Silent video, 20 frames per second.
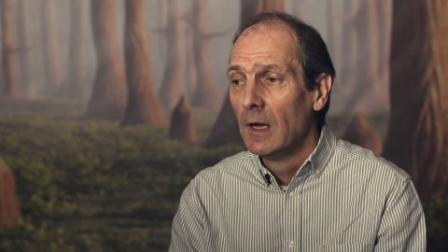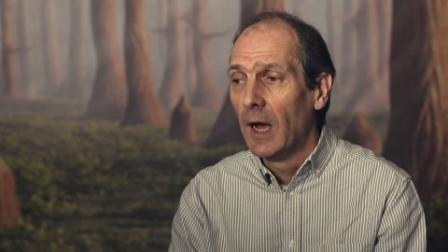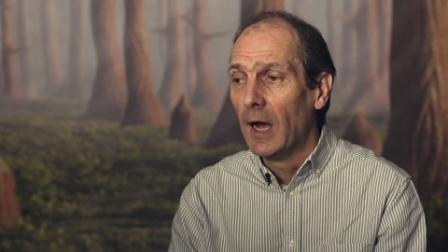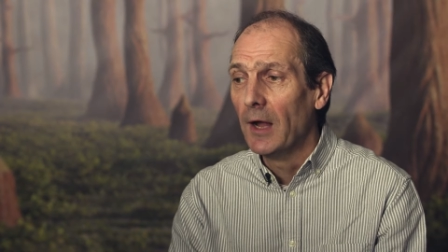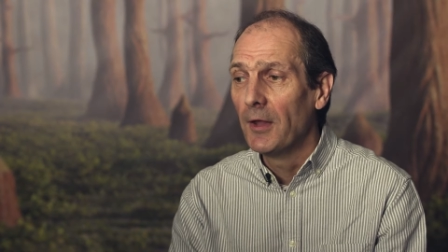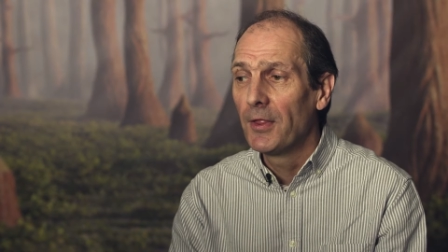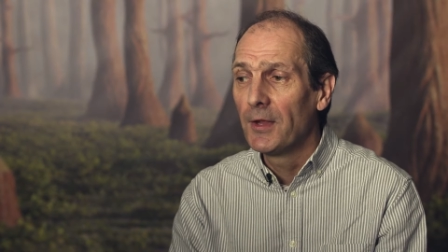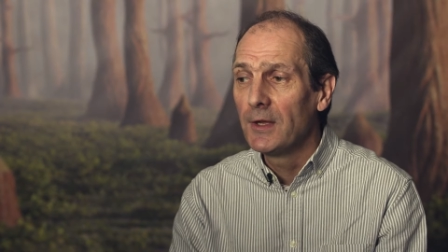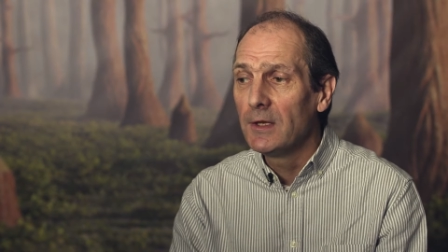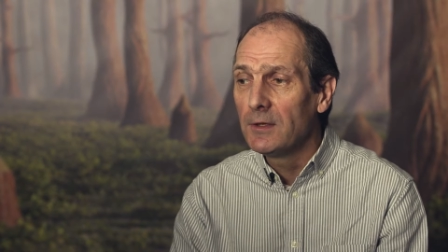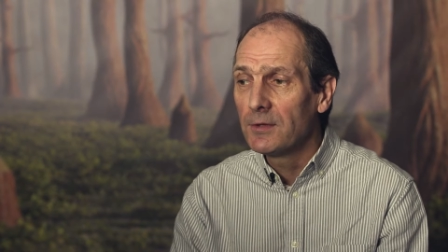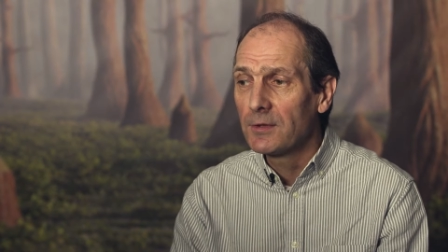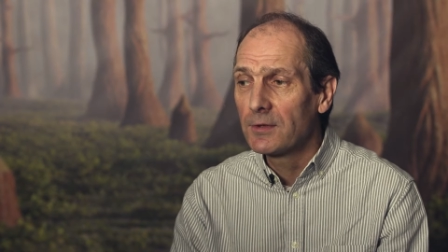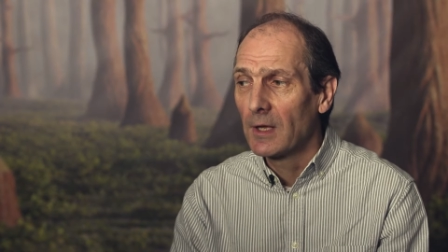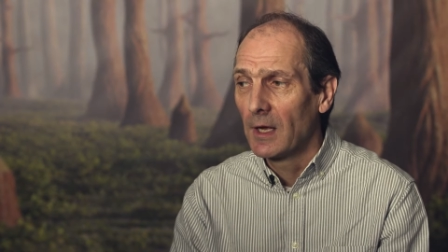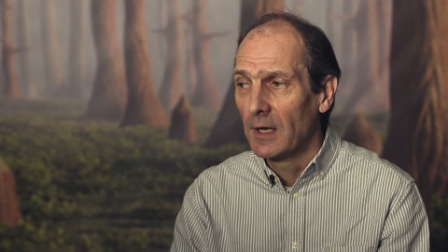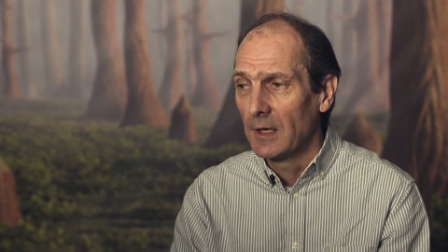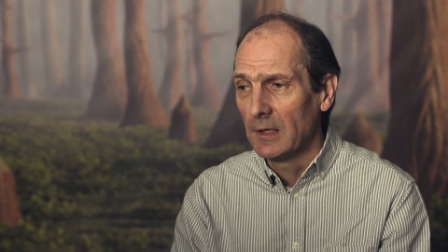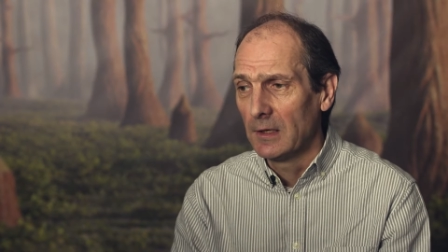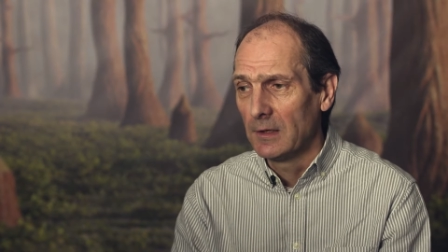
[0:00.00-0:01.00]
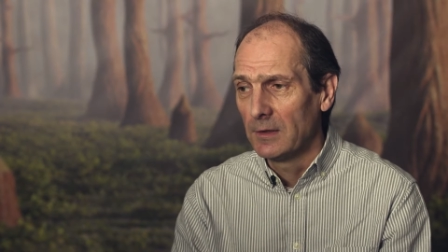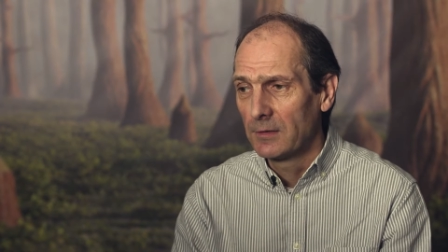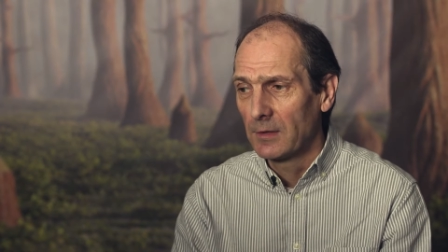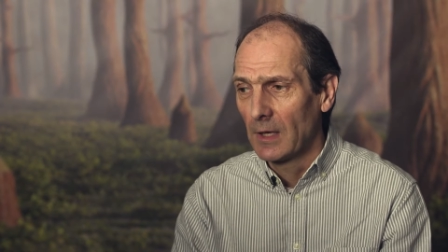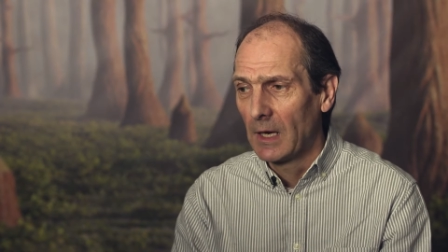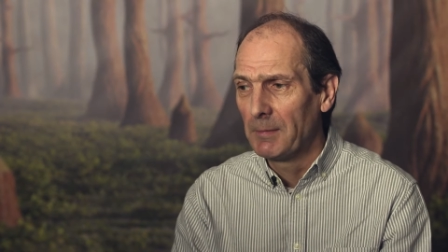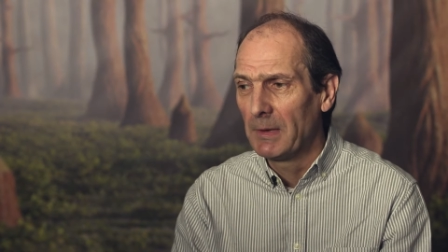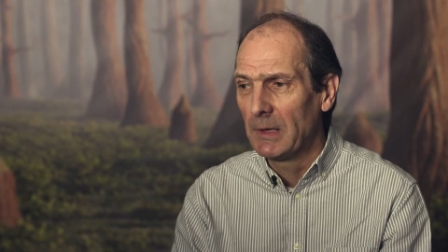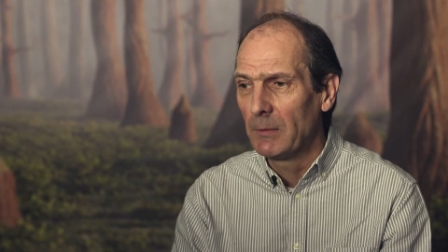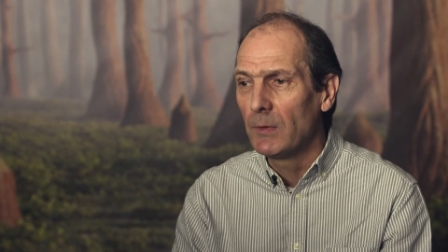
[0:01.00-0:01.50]
And these days,
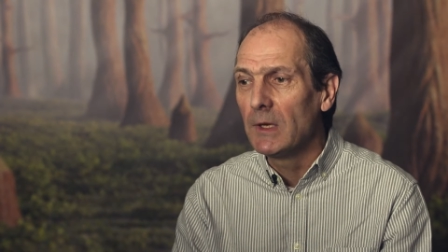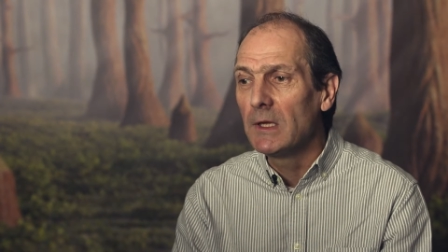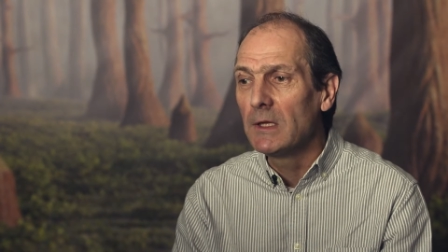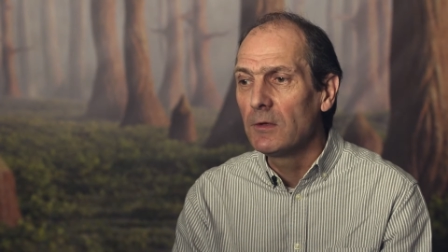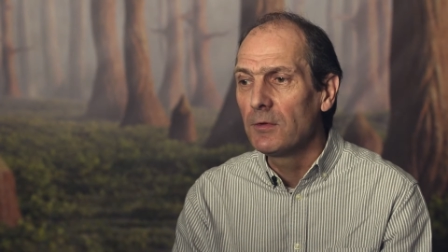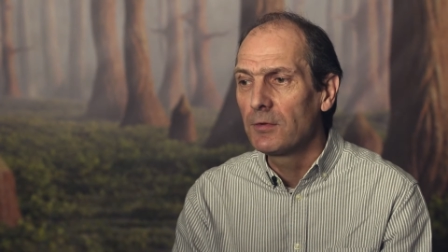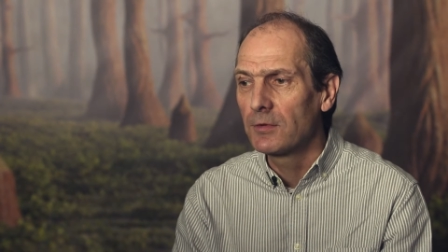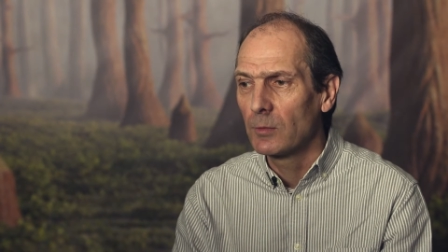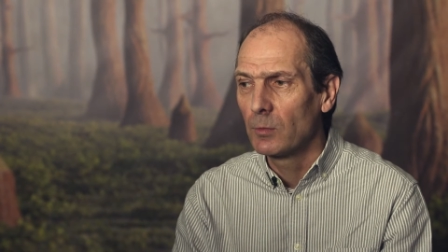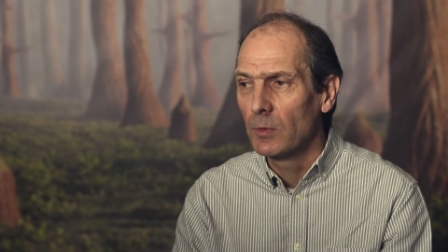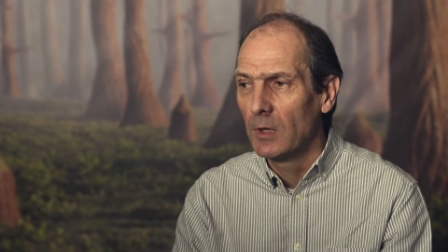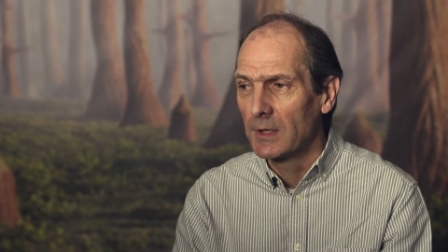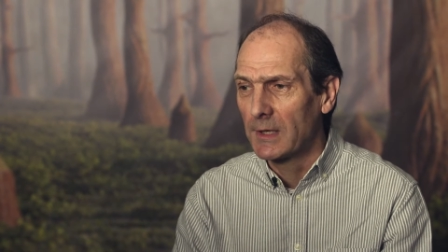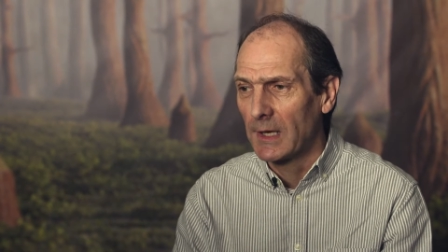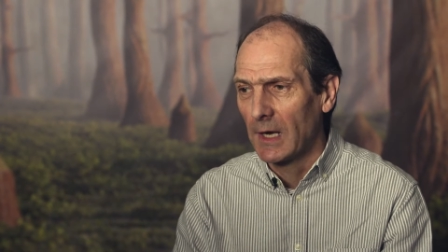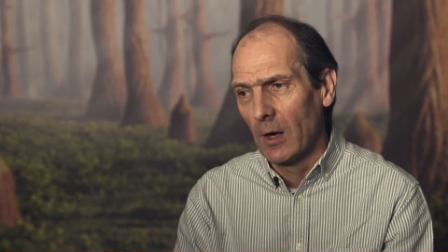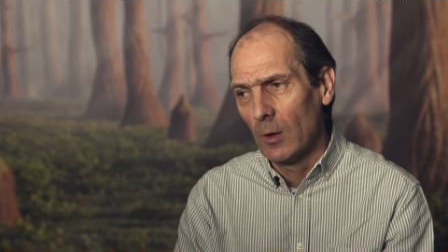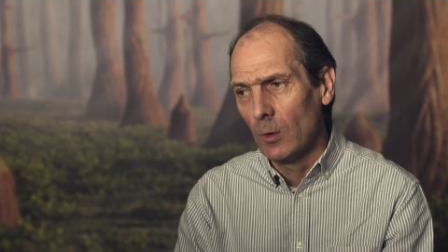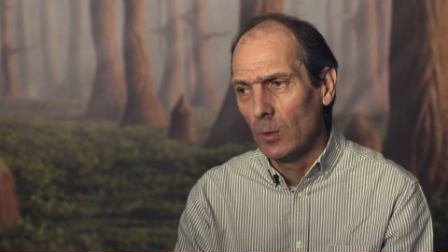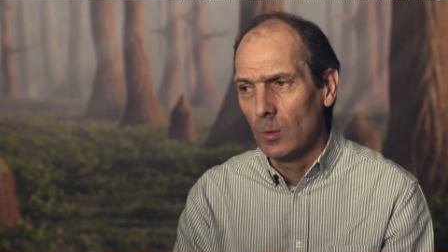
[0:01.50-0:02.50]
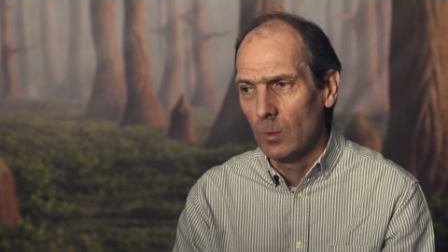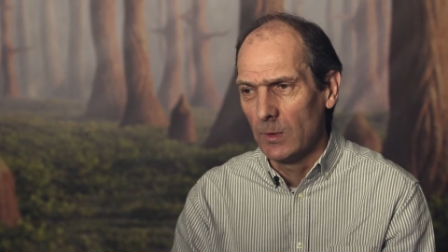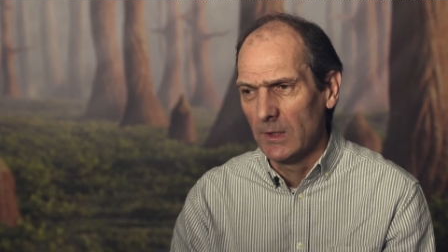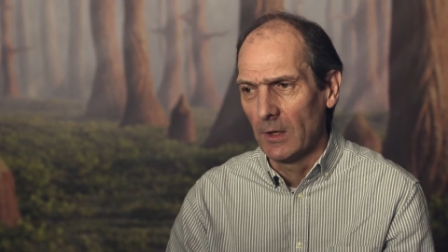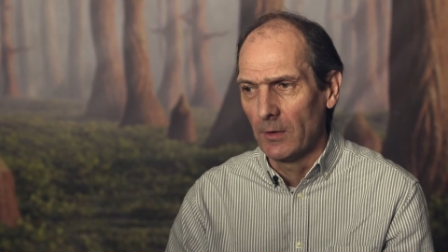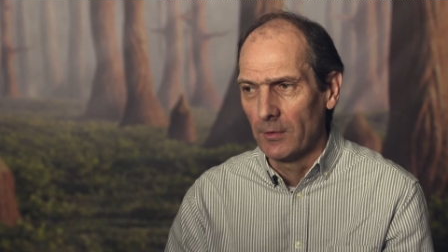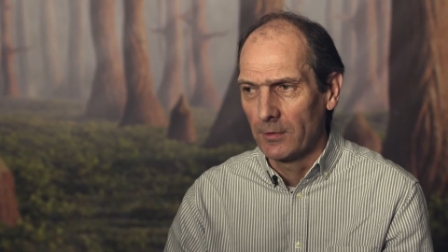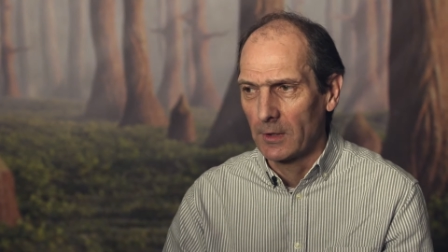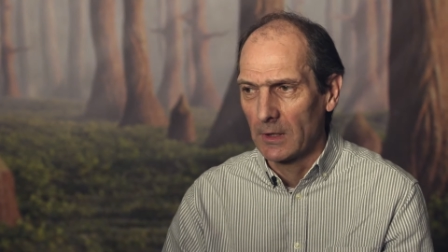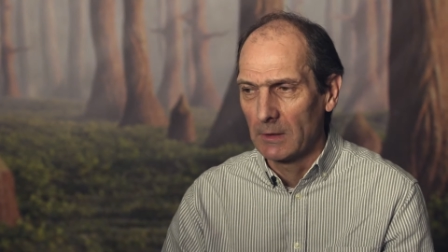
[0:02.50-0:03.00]
I mean, we used to work out, oh, you
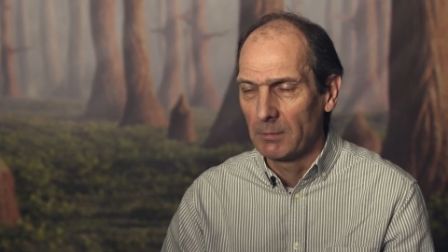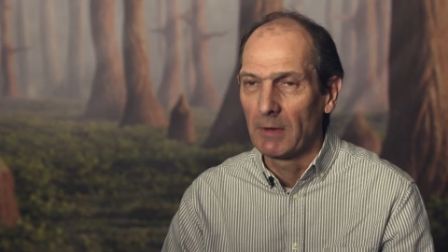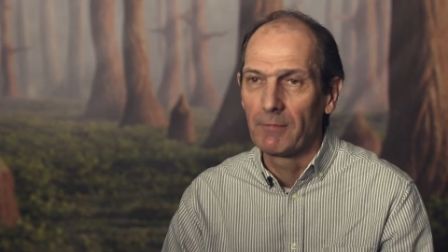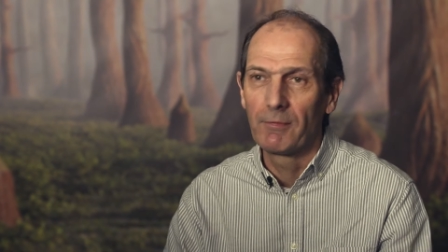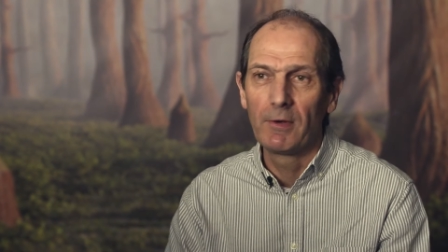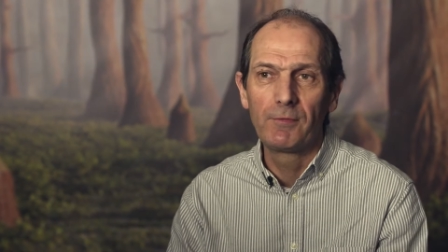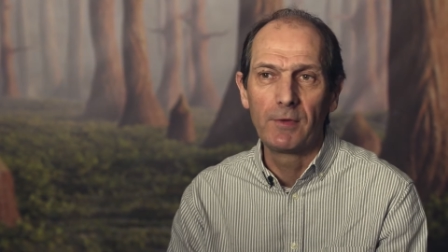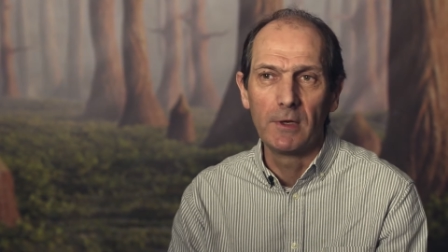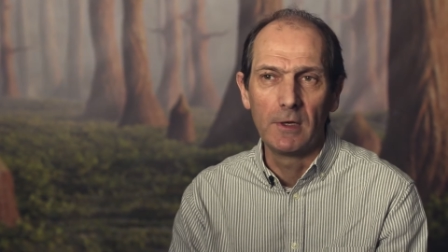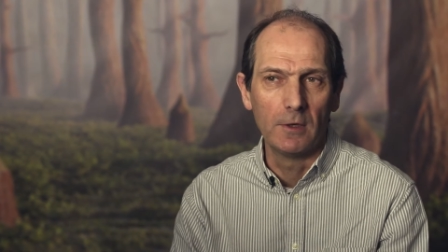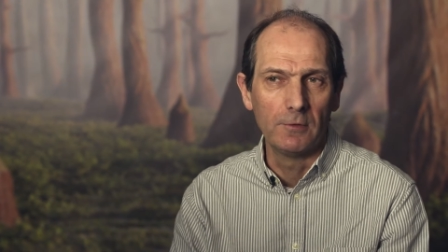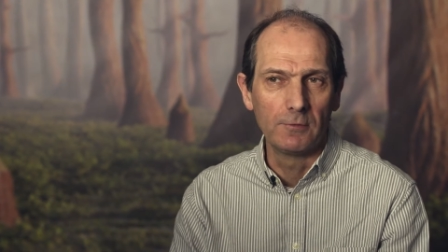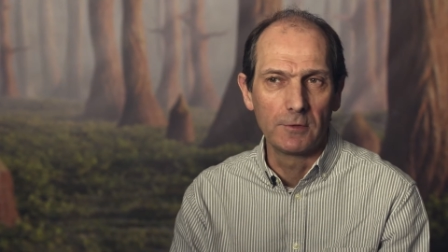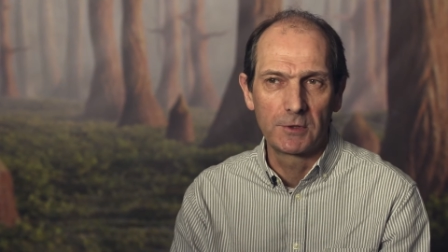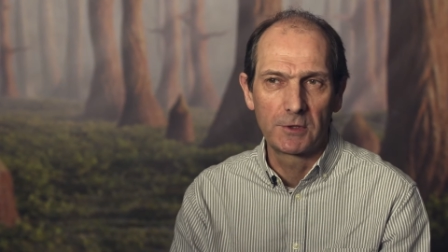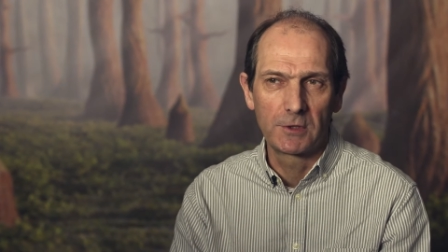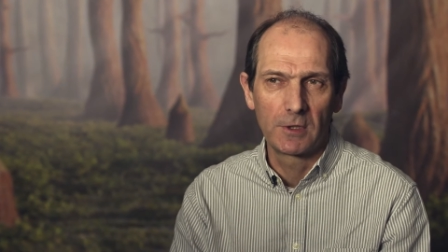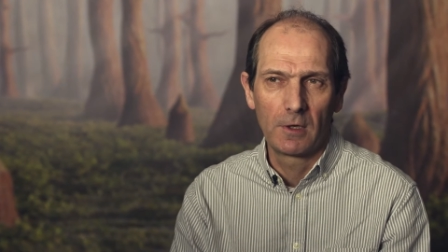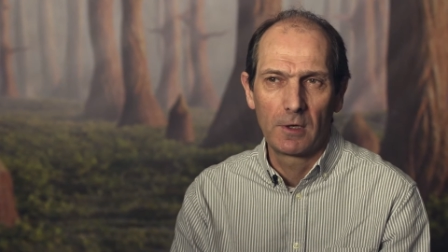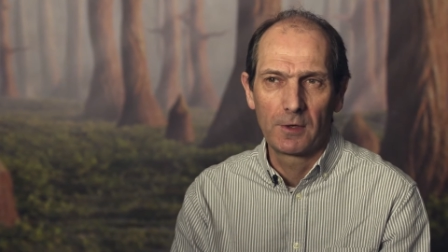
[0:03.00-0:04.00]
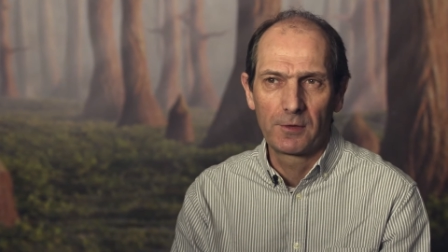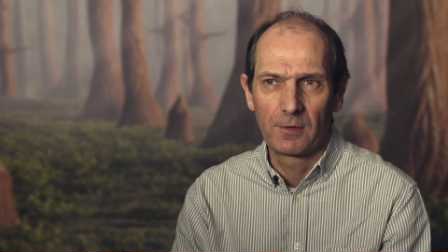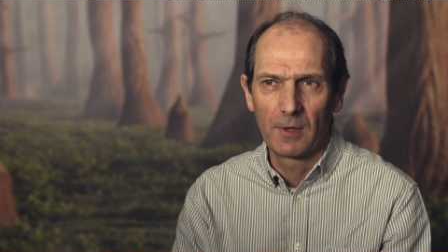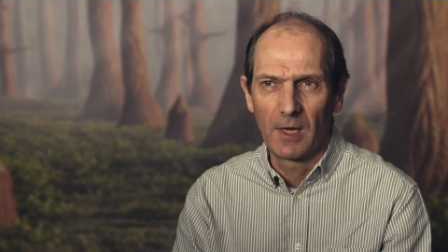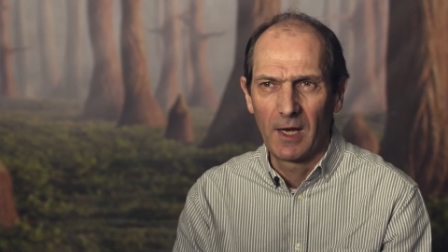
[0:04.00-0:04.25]
know, it's going to be 1,500 shots.